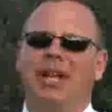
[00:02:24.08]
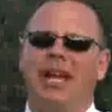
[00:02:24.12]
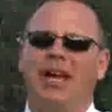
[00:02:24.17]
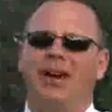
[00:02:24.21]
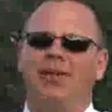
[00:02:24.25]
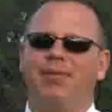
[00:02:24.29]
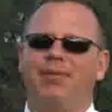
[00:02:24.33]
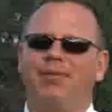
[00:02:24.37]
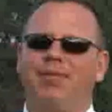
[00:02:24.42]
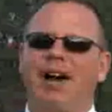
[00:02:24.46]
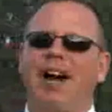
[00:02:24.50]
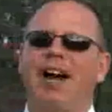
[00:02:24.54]

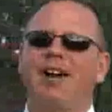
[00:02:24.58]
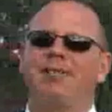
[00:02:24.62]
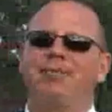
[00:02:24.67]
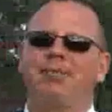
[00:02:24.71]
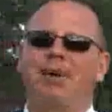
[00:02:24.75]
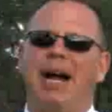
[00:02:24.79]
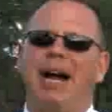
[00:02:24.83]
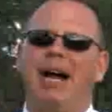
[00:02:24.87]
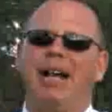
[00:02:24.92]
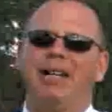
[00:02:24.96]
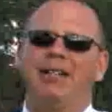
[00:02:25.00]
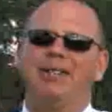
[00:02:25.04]
have five
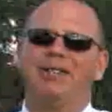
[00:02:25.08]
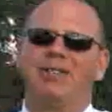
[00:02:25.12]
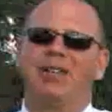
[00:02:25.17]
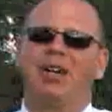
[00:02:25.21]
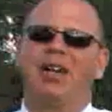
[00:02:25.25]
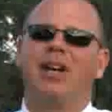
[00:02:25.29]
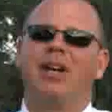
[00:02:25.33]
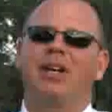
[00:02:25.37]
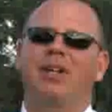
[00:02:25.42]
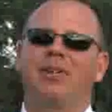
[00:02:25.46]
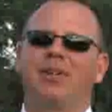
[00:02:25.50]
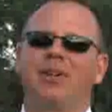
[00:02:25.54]
pilots
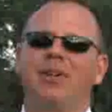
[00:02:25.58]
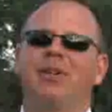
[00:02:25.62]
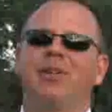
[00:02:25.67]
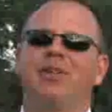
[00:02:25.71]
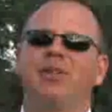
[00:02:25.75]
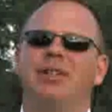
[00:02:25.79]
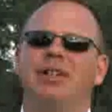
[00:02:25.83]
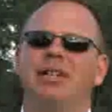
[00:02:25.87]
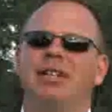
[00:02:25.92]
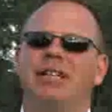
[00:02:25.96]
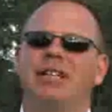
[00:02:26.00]
on our crew,